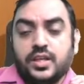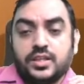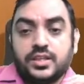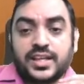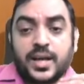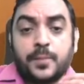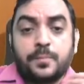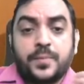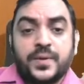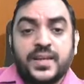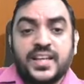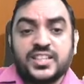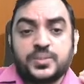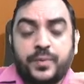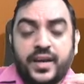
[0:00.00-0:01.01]
The
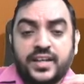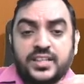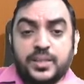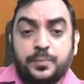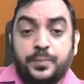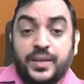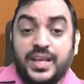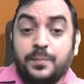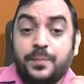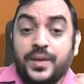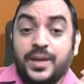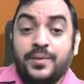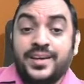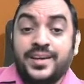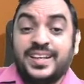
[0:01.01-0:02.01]
company has paid the
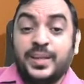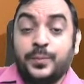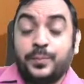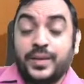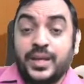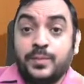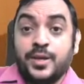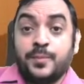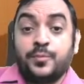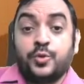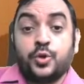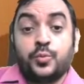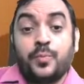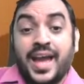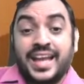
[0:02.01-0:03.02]
prepayment premium
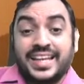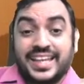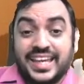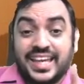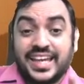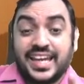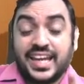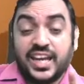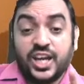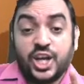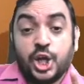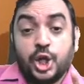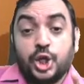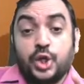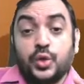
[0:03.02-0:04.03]
to Bank A
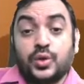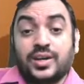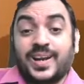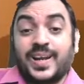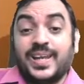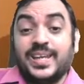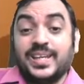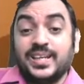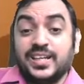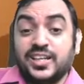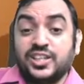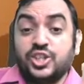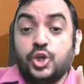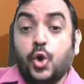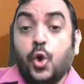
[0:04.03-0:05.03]
to
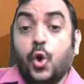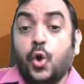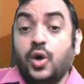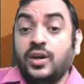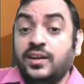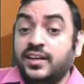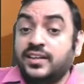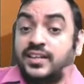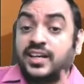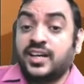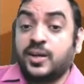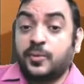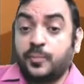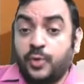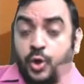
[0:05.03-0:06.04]
clear the old
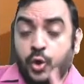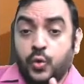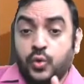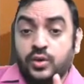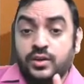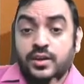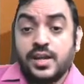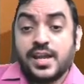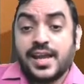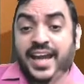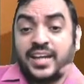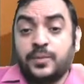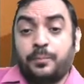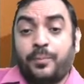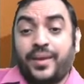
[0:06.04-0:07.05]
term loan
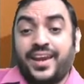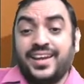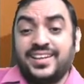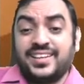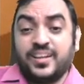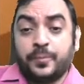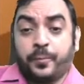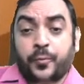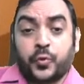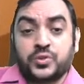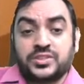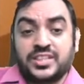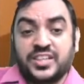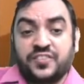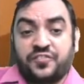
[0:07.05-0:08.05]
and paid the
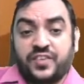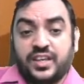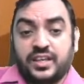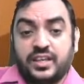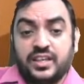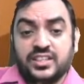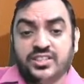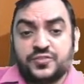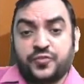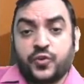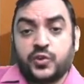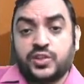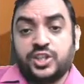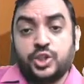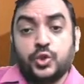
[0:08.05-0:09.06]
processing fees
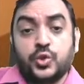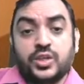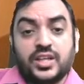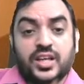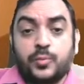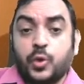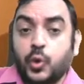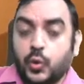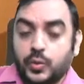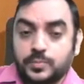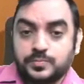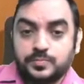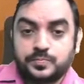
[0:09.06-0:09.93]
for the new term loan.